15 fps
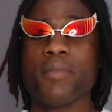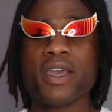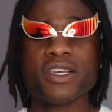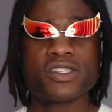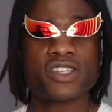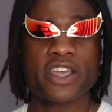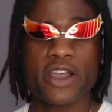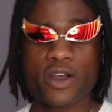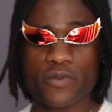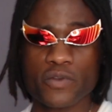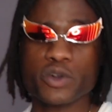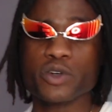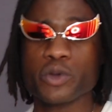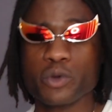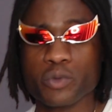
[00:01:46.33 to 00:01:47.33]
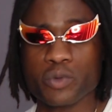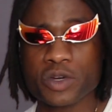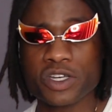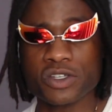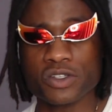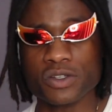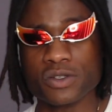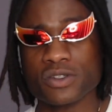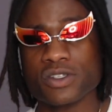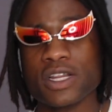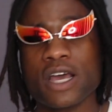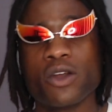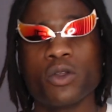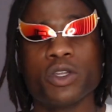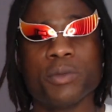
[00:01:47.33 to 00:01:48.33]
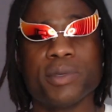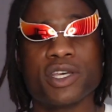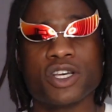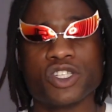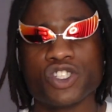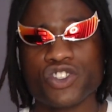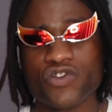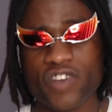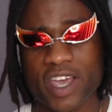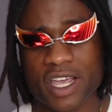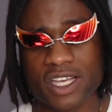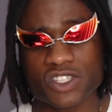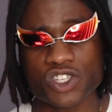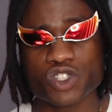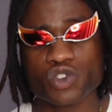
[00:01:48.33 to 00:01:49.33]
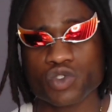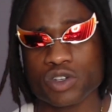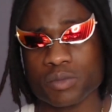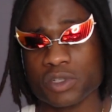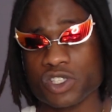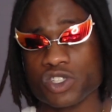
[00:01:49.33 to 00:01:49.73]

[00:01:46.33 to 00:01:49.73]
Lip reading: Mei's scared for two reasons, not only because Fang is extremely